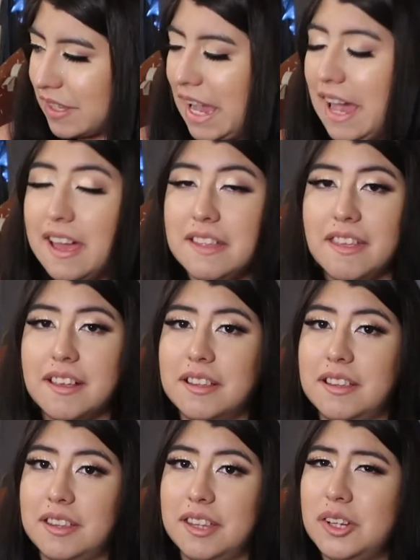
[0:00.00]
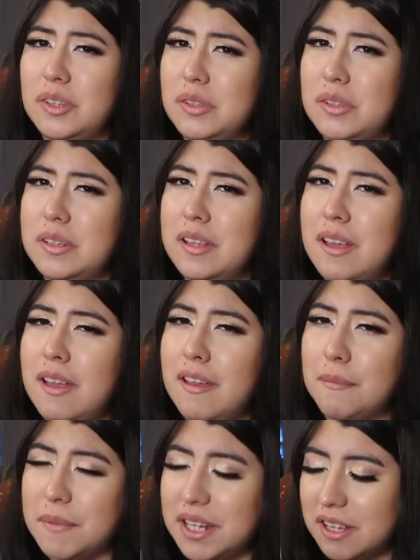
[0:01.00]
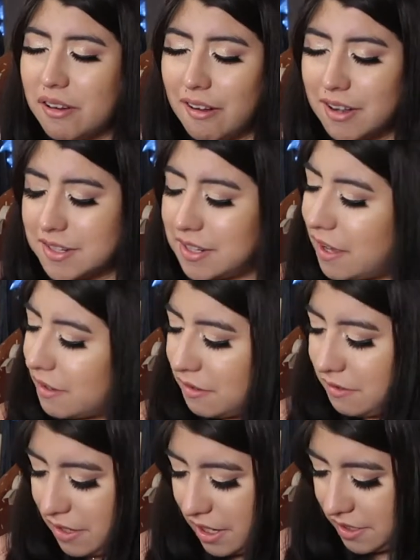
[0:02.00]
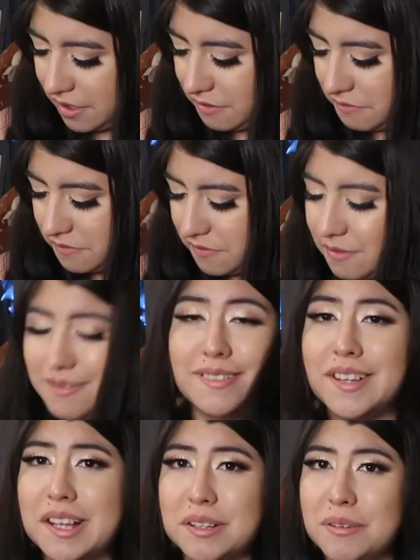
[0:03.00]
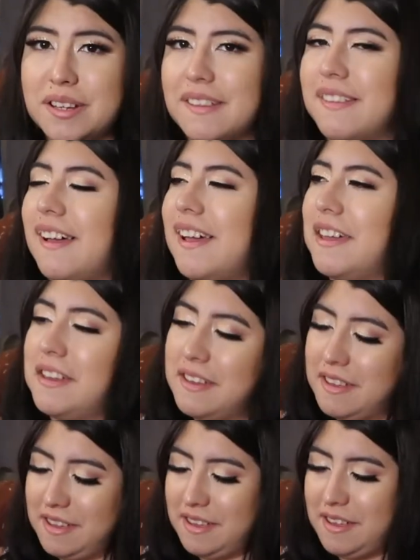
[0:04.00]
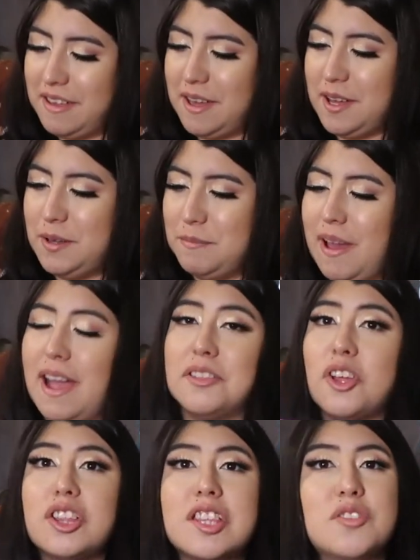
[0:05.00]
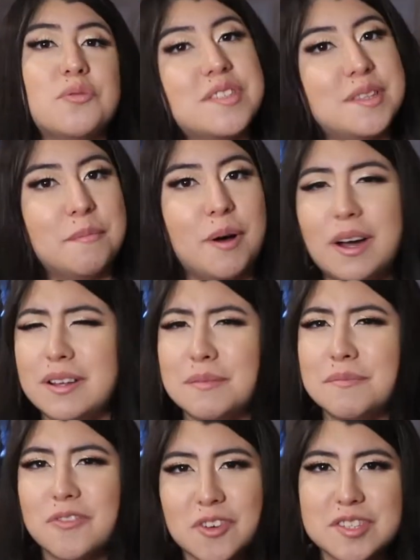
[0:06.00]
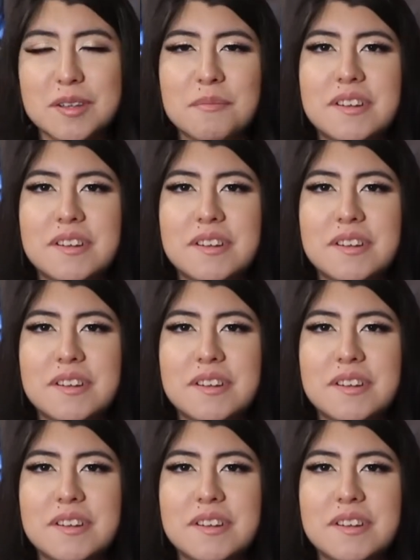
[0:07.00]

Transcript: like a little mini heart attack, kind of, not going to lie. I thought this was the bottom for some